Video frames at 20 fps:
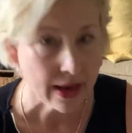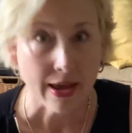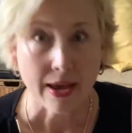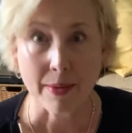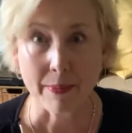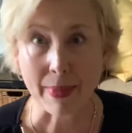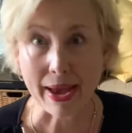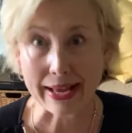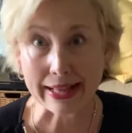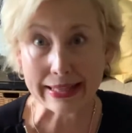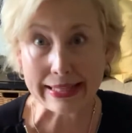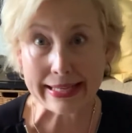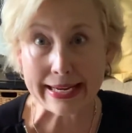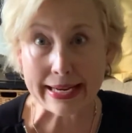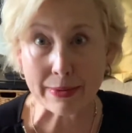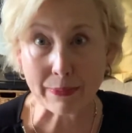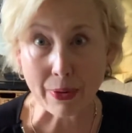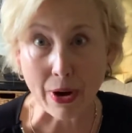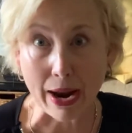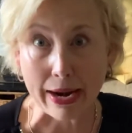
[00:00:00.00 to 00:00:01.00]
my
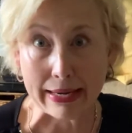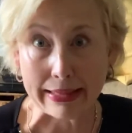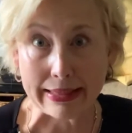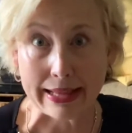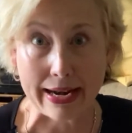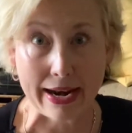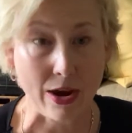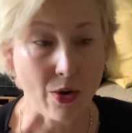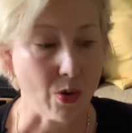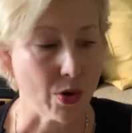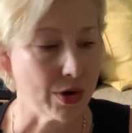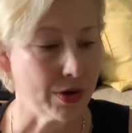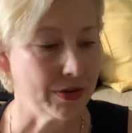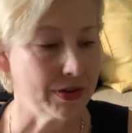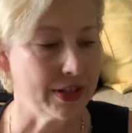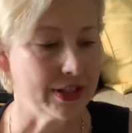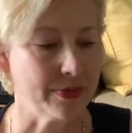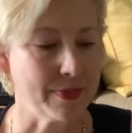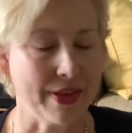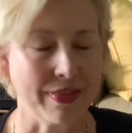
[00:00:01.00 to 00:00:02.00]
cleaning product that I ordered
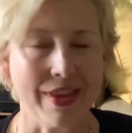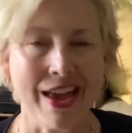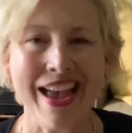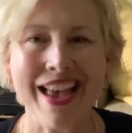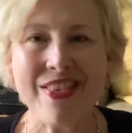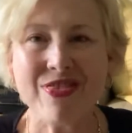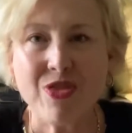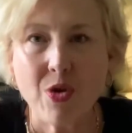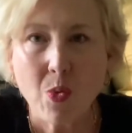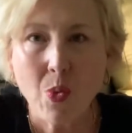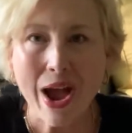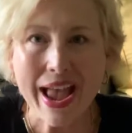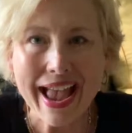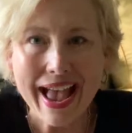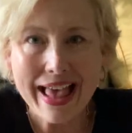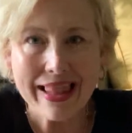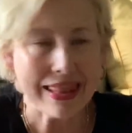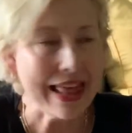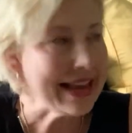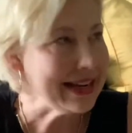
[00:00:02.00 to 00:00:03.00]
this month. The way
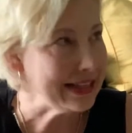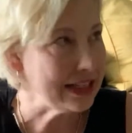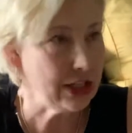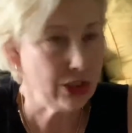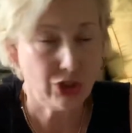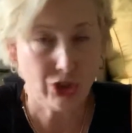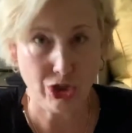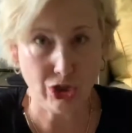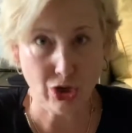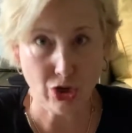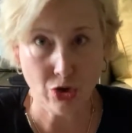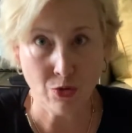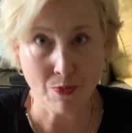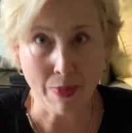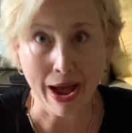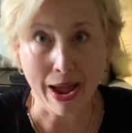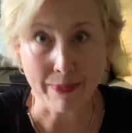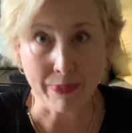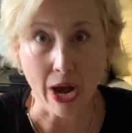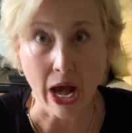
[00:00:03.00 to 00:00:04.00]
I like to do
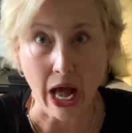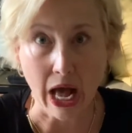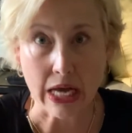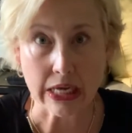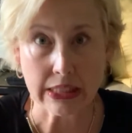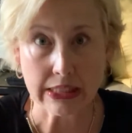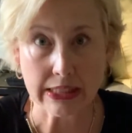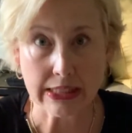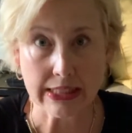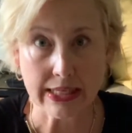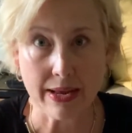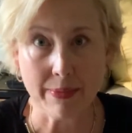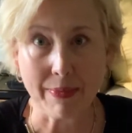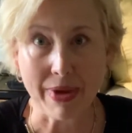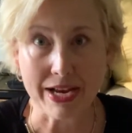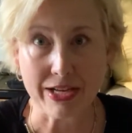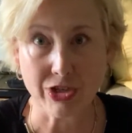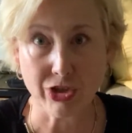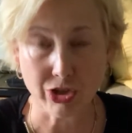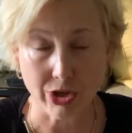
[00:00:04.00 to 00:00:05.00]
my box and
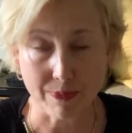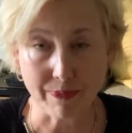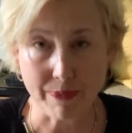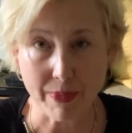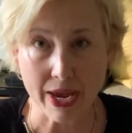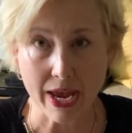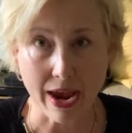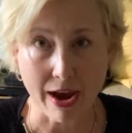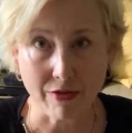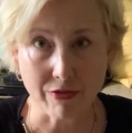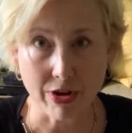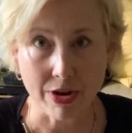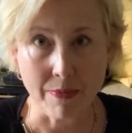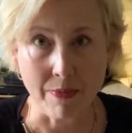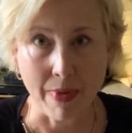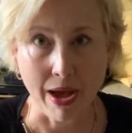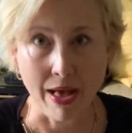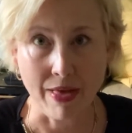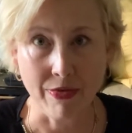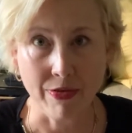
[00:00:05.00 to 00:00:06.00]
my shipment every
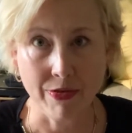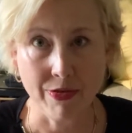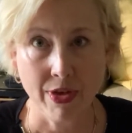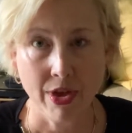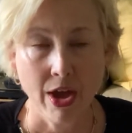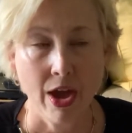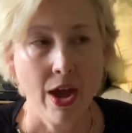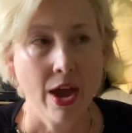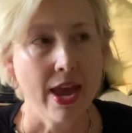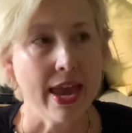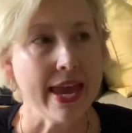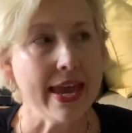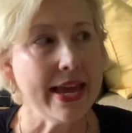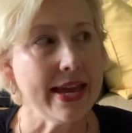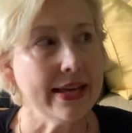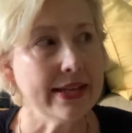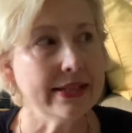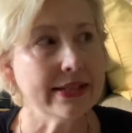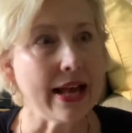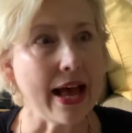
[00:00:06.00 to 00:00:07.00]
month
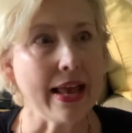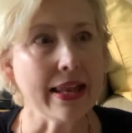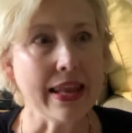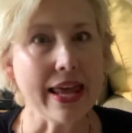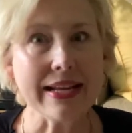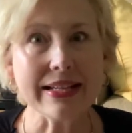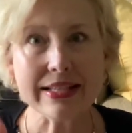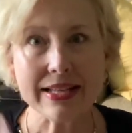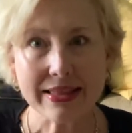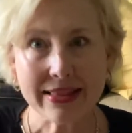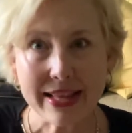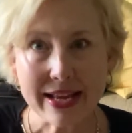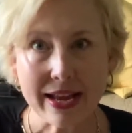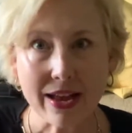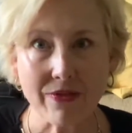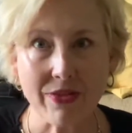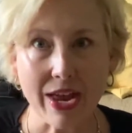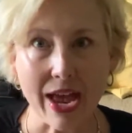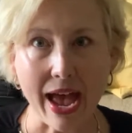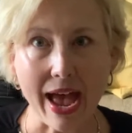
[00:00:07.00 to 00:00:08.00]
is I like to think
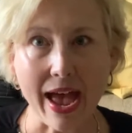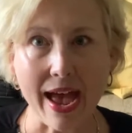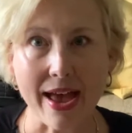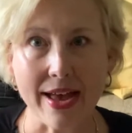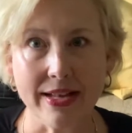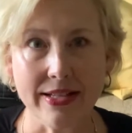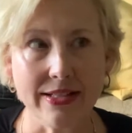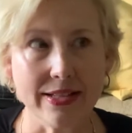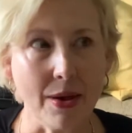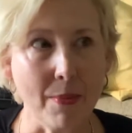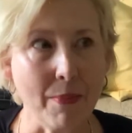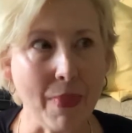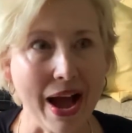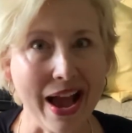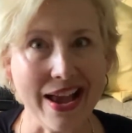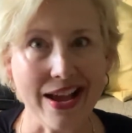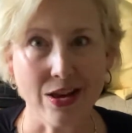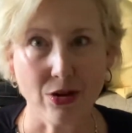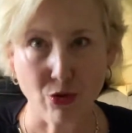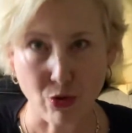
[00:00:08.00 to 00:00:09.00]
of it as
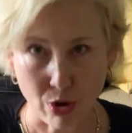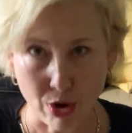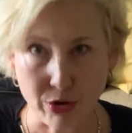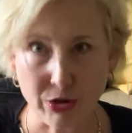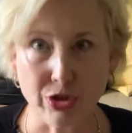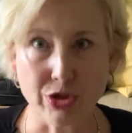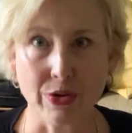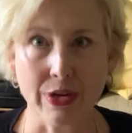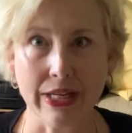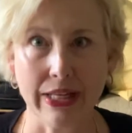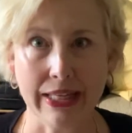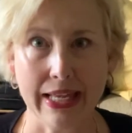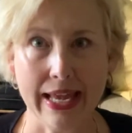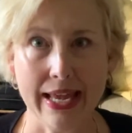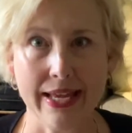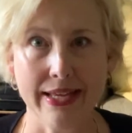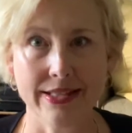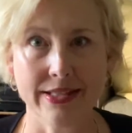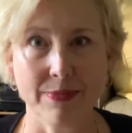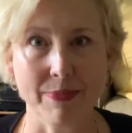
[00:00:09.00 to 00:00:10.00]
my grocery
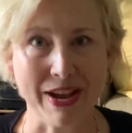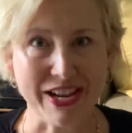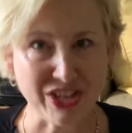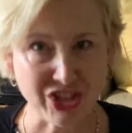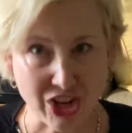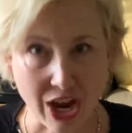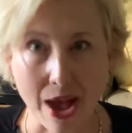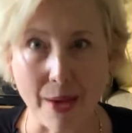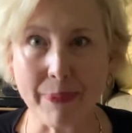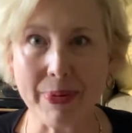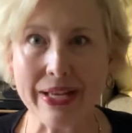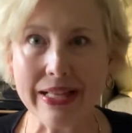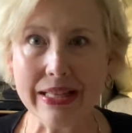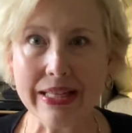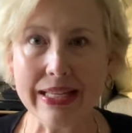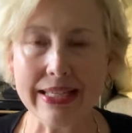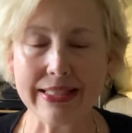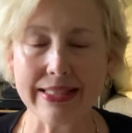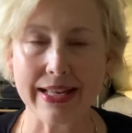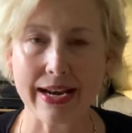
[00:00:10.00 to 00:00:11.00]
list, my shopping
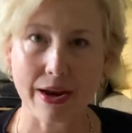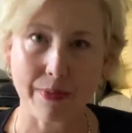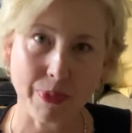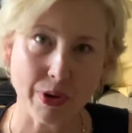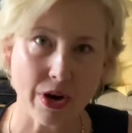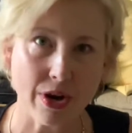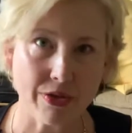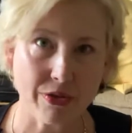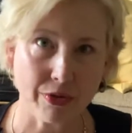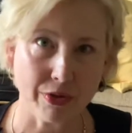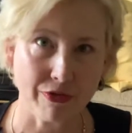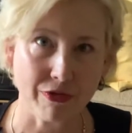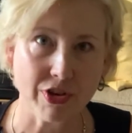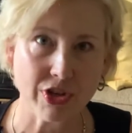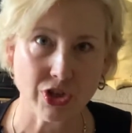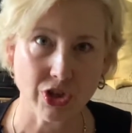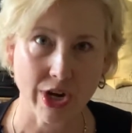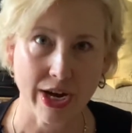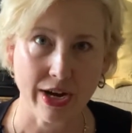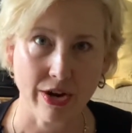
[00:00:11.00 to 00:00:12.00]
list that I put on the
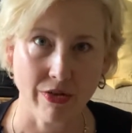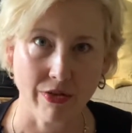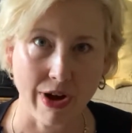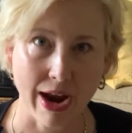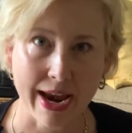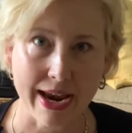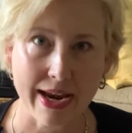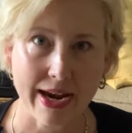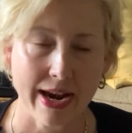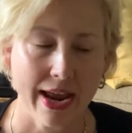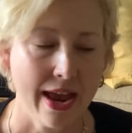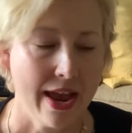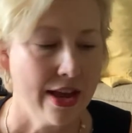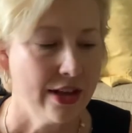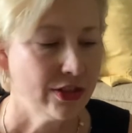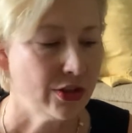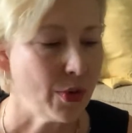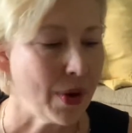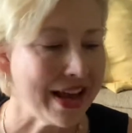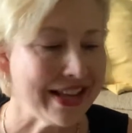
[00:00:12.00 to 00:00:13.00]
refrigerator, right?
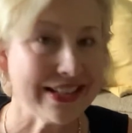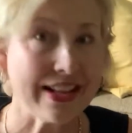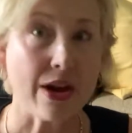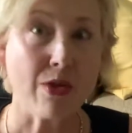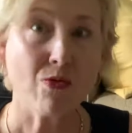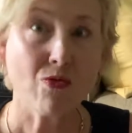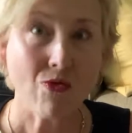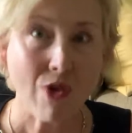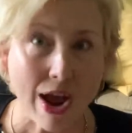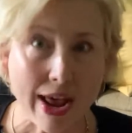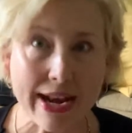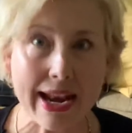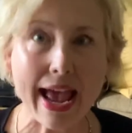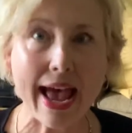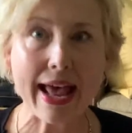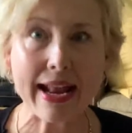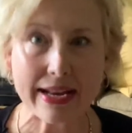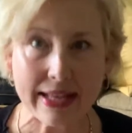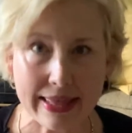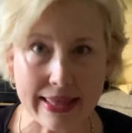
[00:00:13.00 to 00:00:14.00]
So as I run
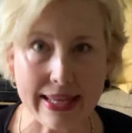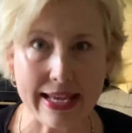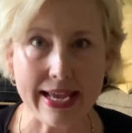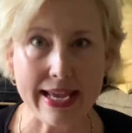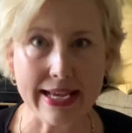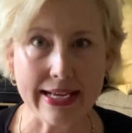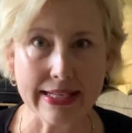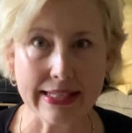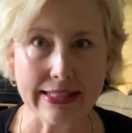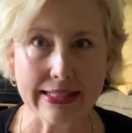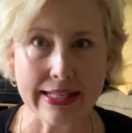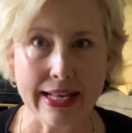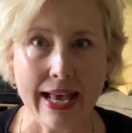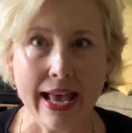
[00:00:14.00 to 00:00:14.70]
out of things,